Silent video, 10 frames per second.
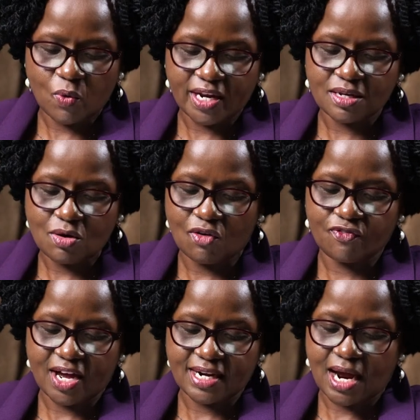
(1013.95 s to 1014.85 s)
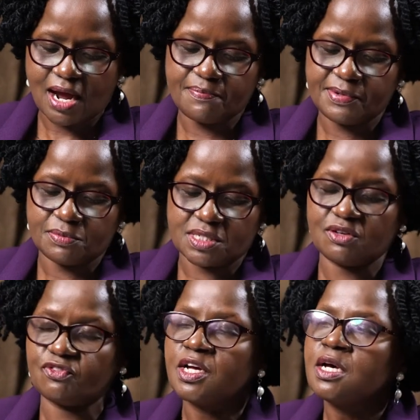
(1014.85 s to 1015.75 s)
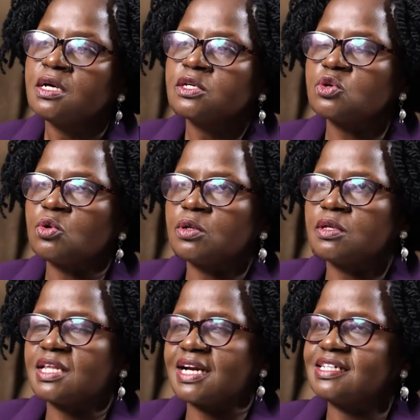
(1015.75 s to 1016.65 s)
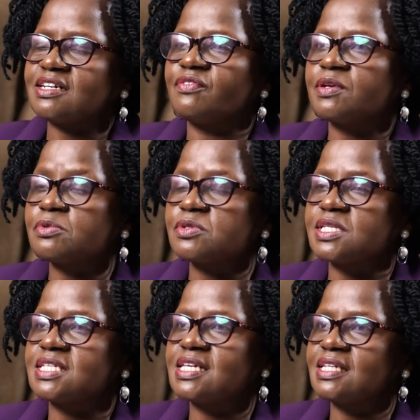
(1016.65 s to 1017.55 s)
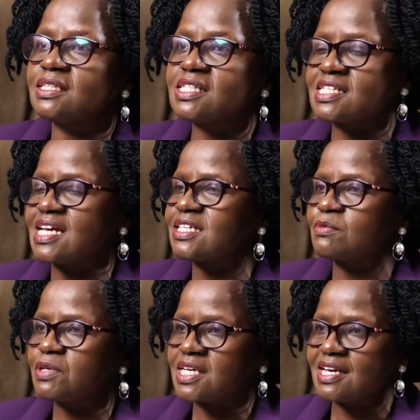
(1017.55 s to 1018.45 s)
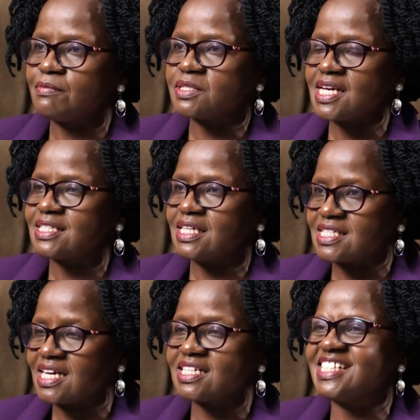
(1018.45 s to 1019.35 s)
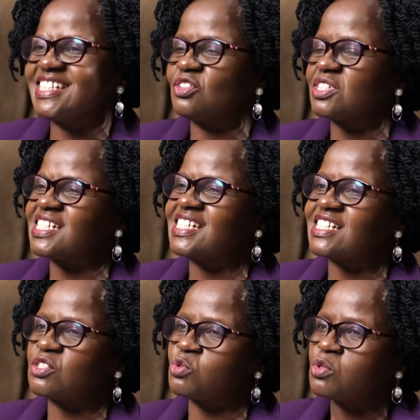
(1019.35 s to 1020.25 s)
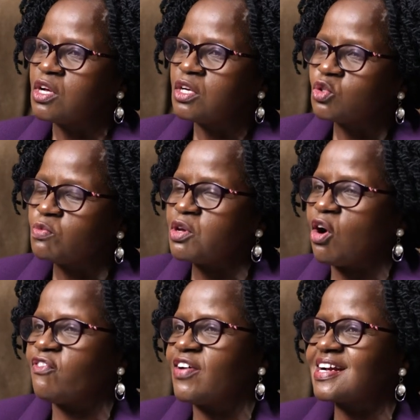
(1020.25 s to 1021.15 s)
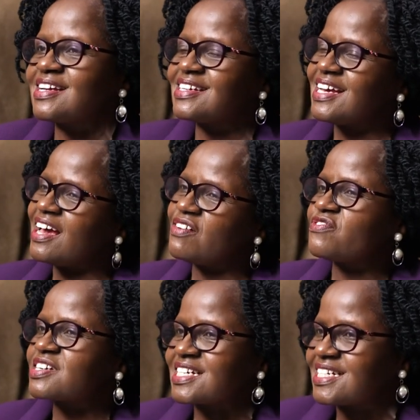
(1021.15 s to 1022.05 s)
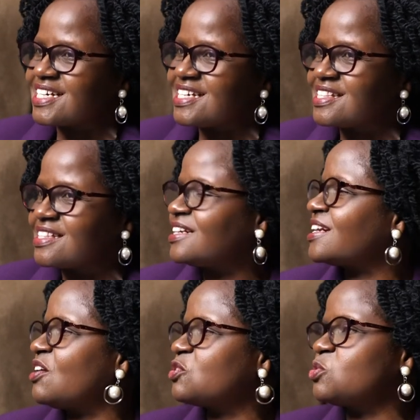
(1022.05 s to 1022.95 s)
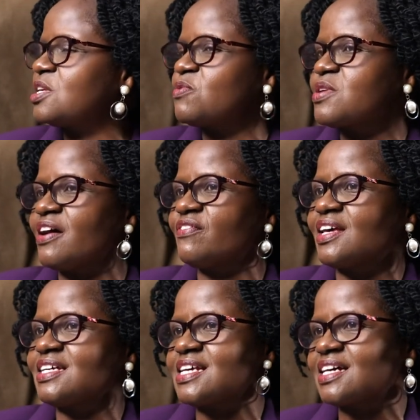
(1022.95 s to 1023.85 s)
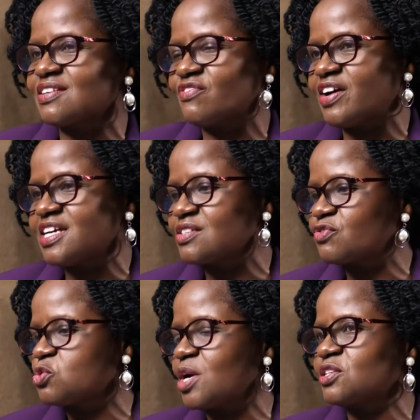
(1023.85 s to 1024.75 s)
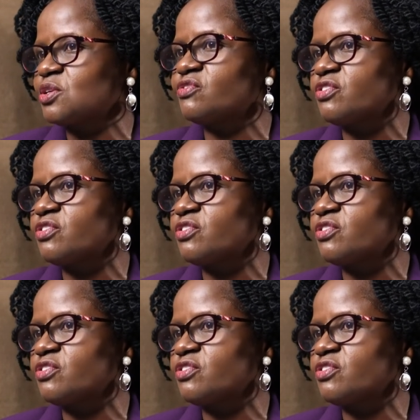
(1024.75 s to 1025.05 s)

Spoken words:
when he offered up himself. So the writer of Hebrews is saying Jesus became such a sacrifice. He did not need to be offering every day. Now today we have their sacrifice to atone